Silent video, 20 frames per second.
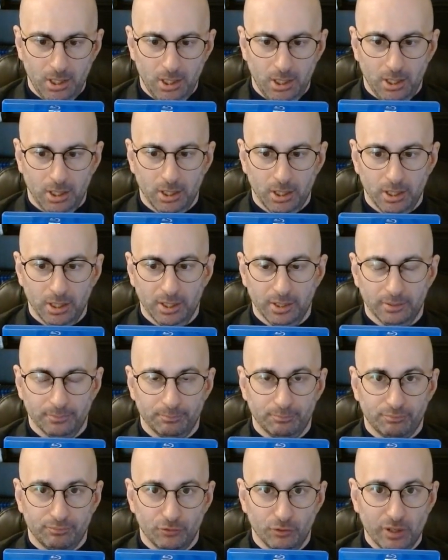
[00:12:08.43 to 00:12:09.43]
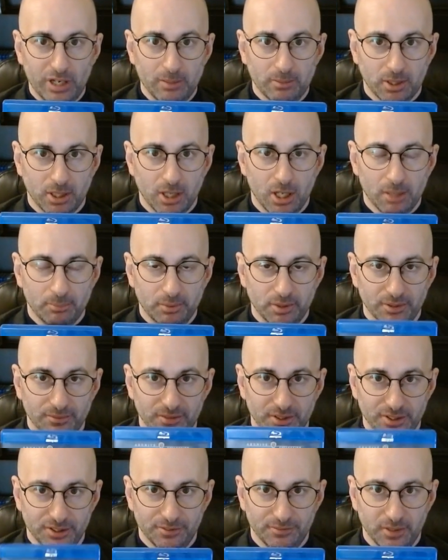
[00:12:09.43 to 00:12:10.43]
Grab a copy of
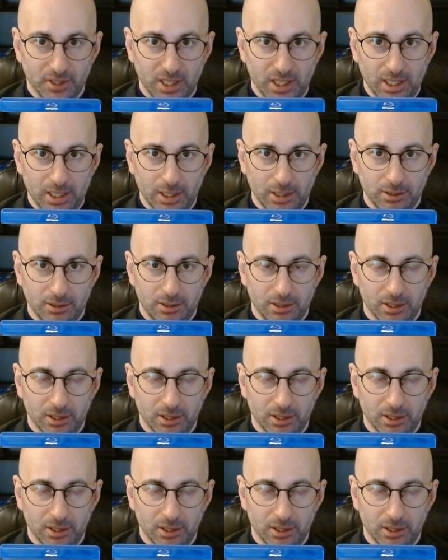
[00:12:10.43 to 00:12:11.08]
this if you can.